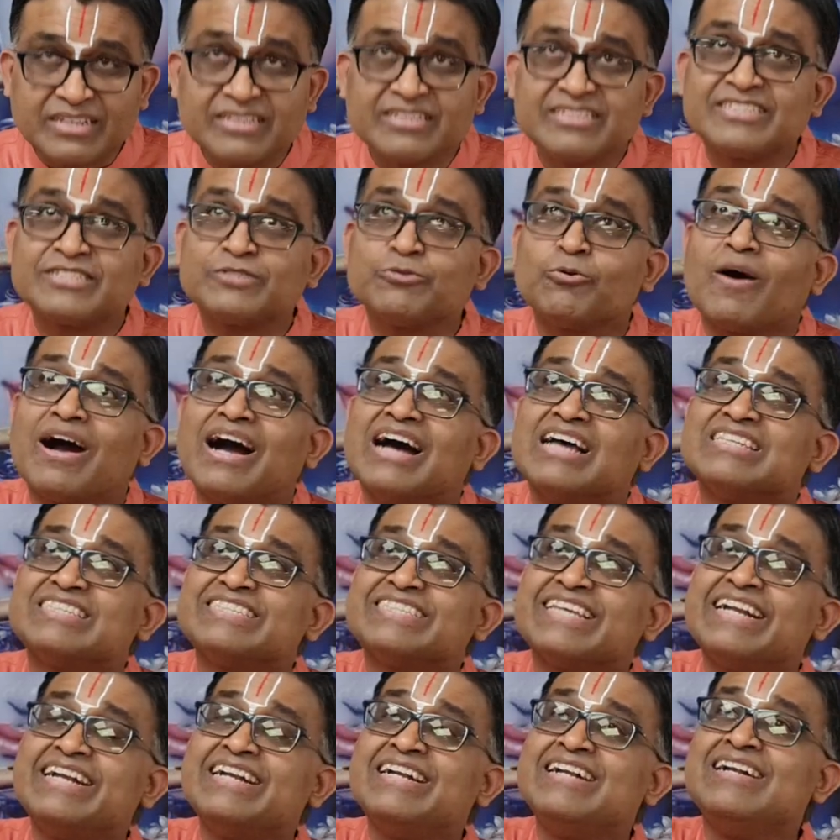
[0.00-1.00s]
us to
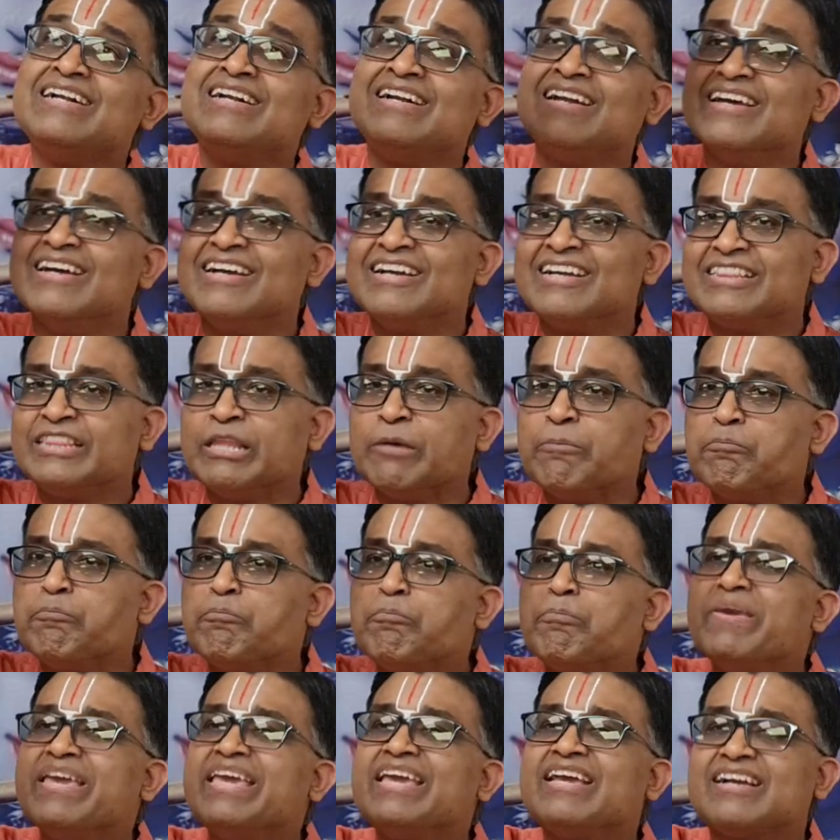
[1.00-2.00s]
ascend the
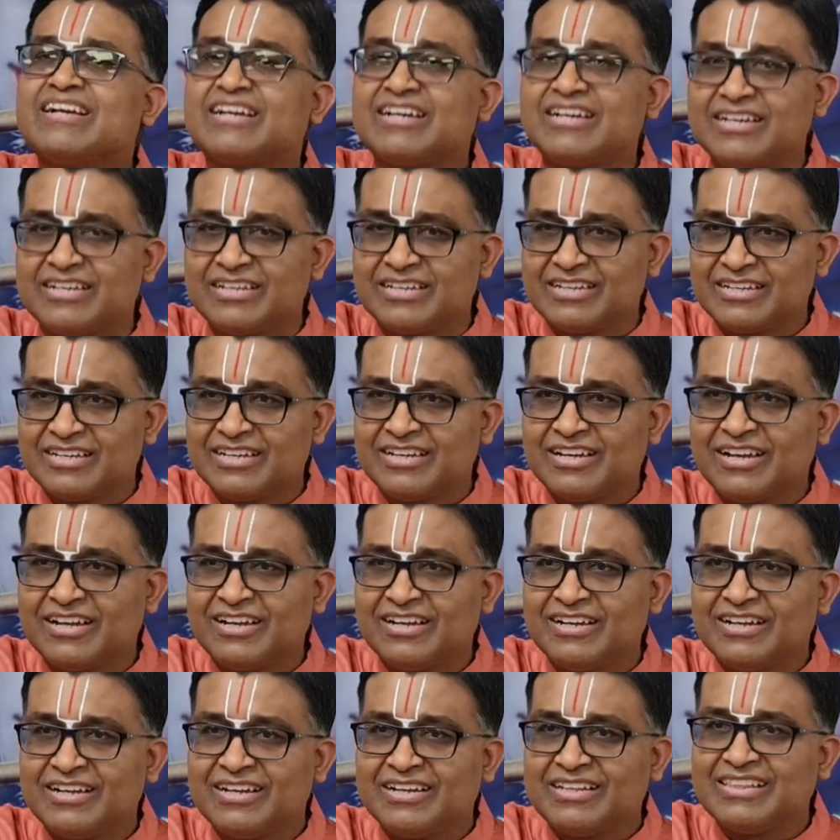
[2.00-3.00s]
peak,
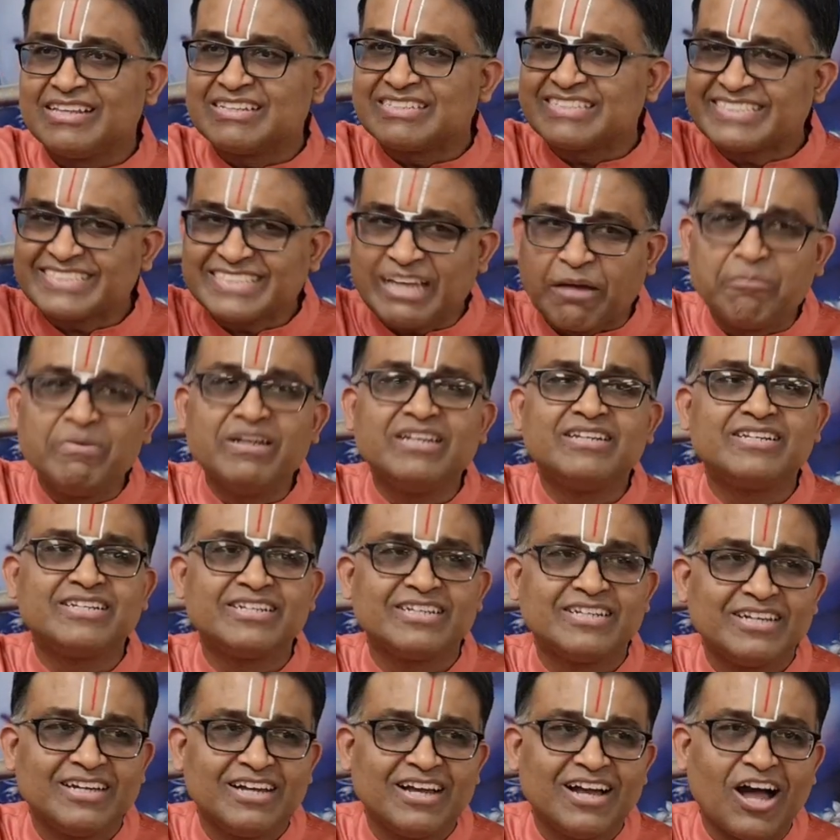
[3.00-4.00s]
the summit
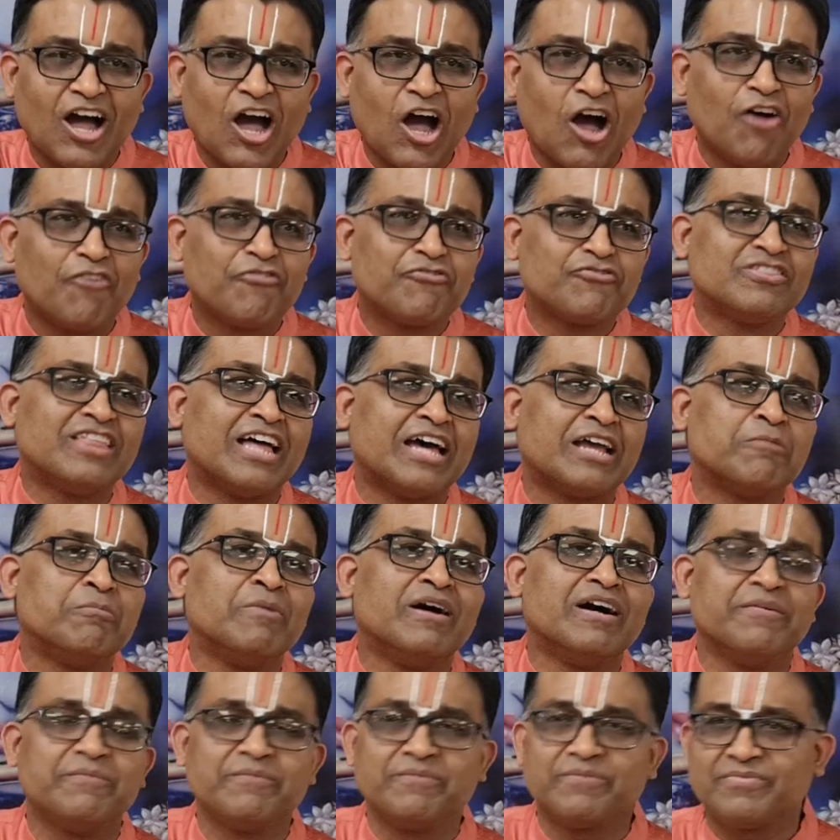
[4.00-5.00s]
of
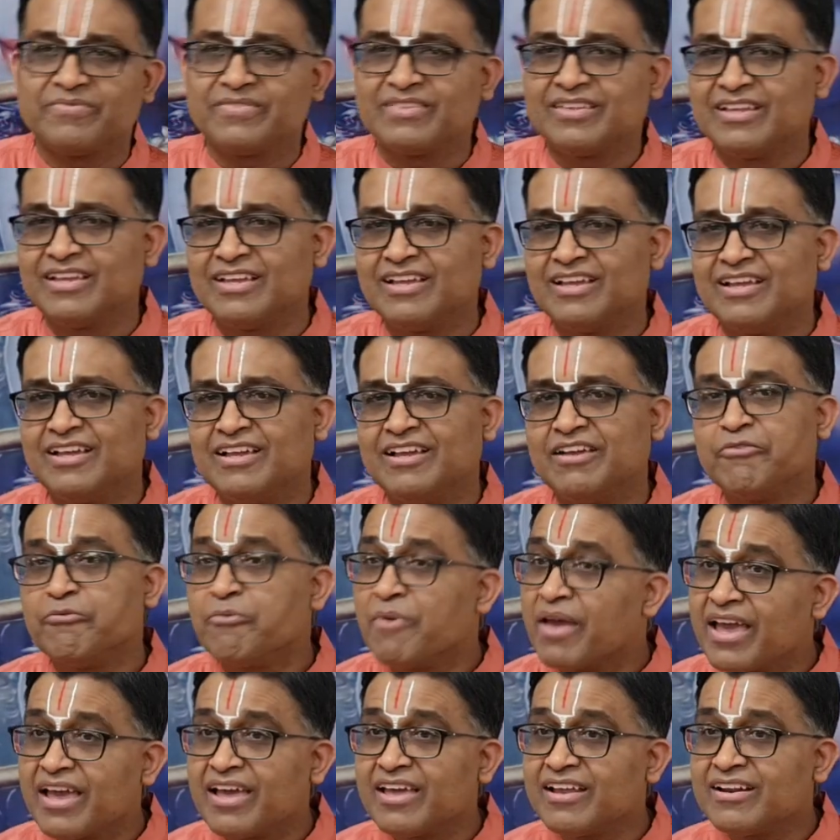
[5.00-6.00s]
Dharma,
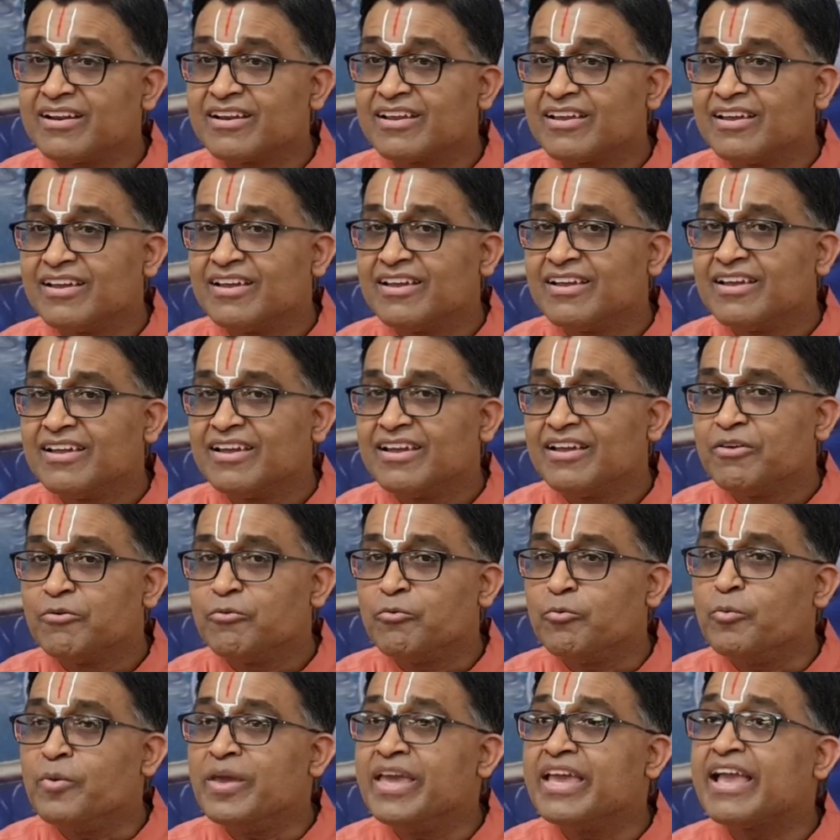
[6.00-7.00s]
where
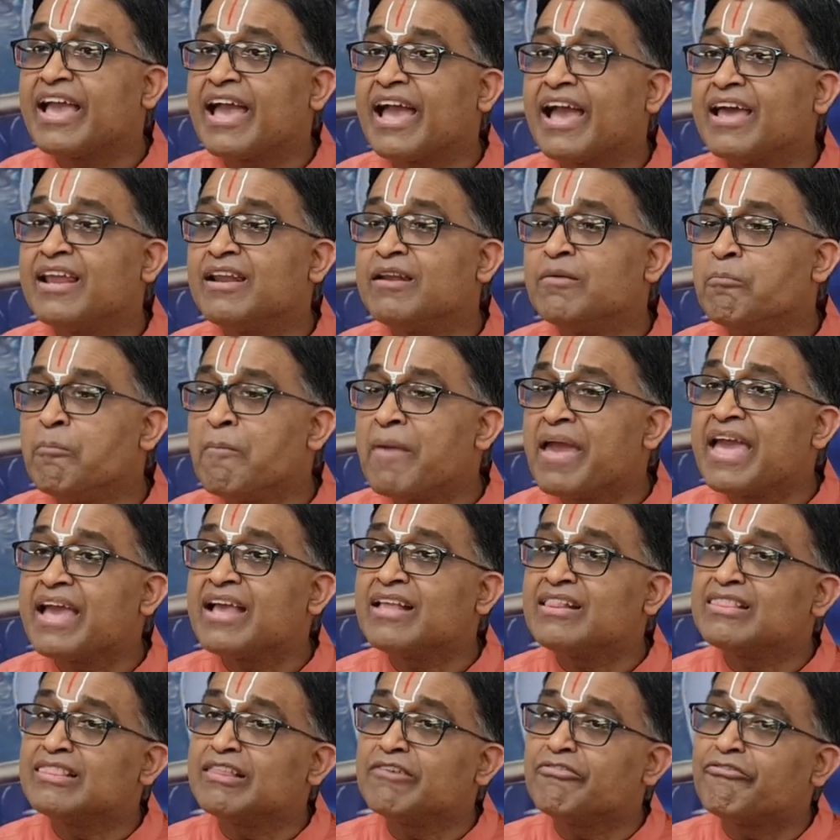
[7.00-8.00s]
we can
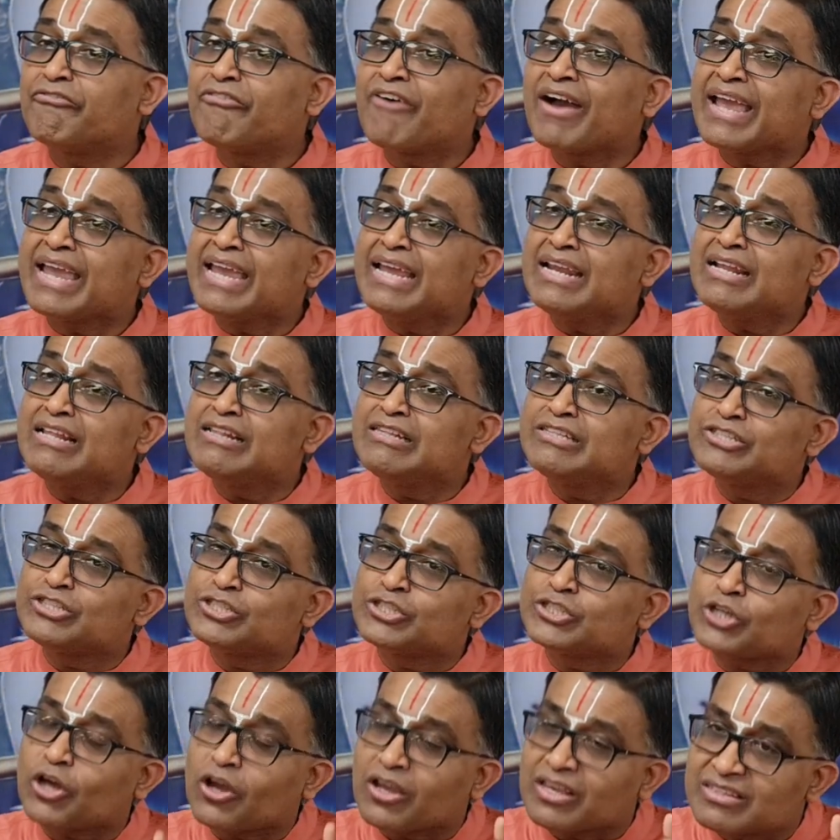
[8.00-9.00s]
make the final
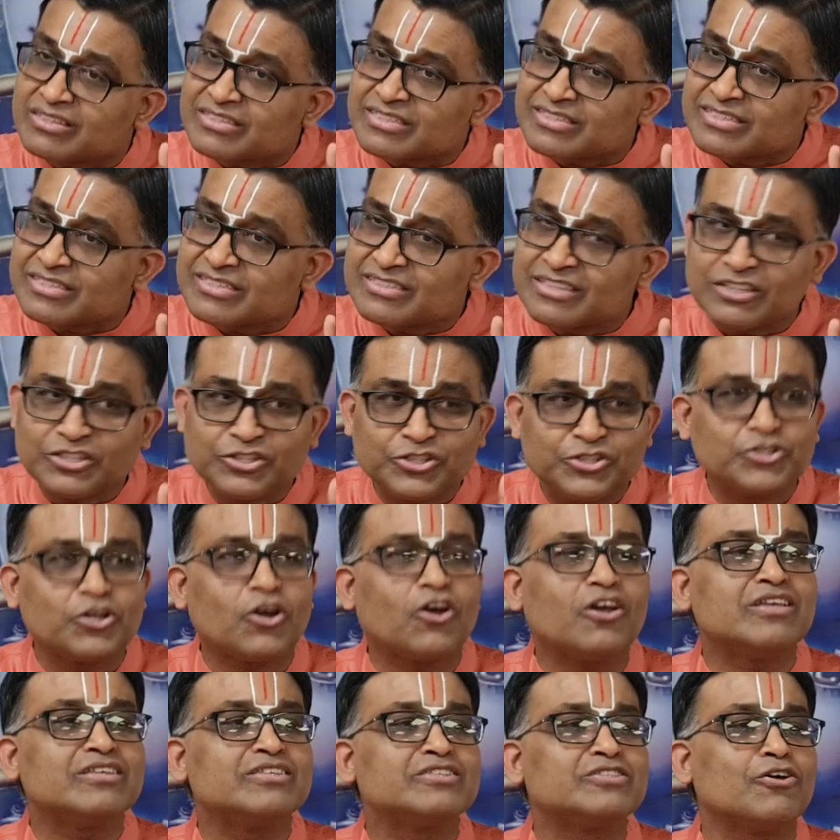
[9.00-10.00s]
choice, the
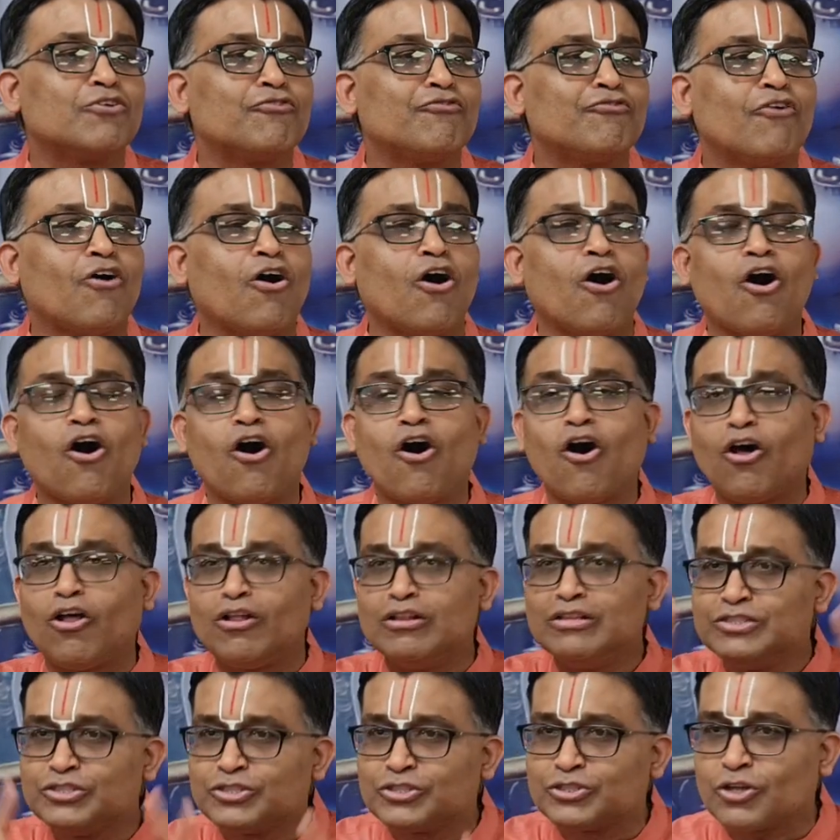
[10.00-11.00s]
choice of
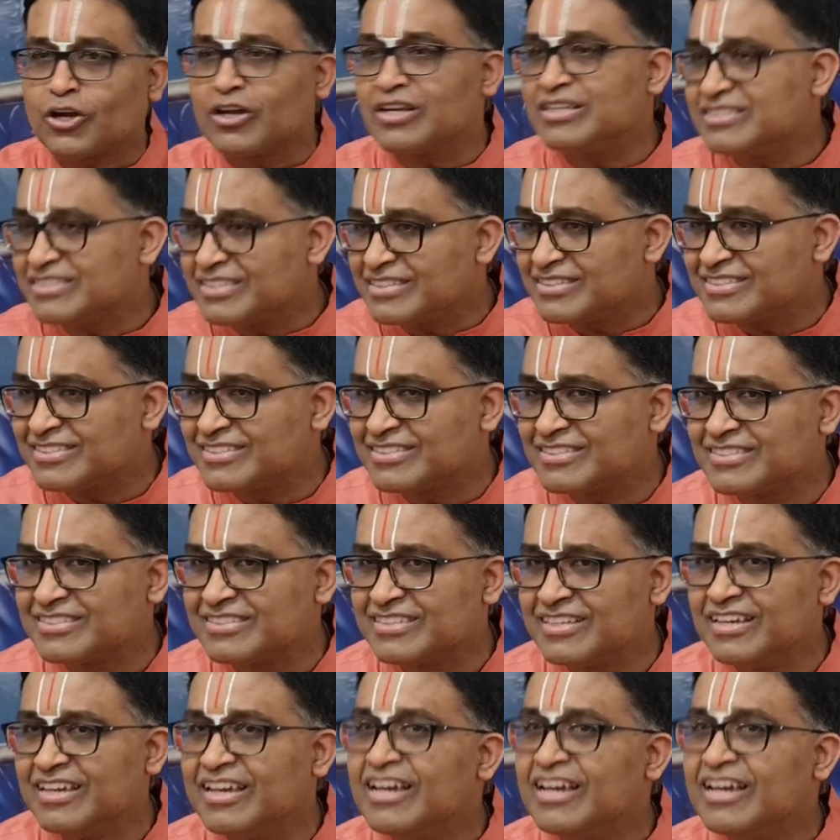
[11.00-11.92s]
all choices,